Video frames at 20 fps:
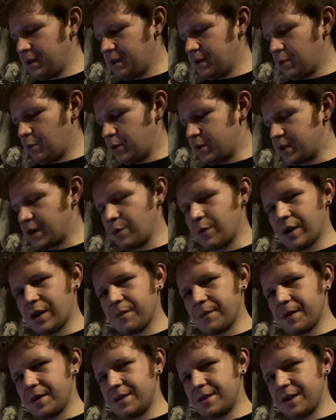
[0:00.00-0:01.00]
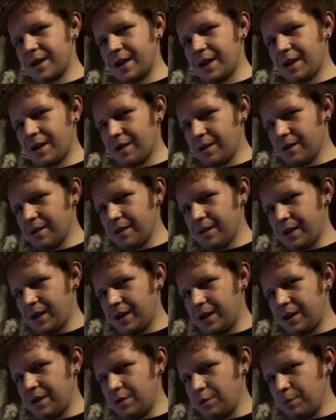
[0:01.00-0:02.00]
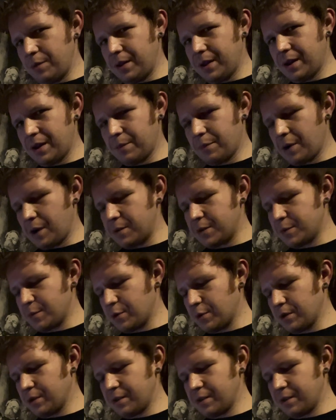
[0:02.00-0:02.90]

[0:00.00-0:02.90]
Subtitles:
which I recommend to any new beginning pipe smoker.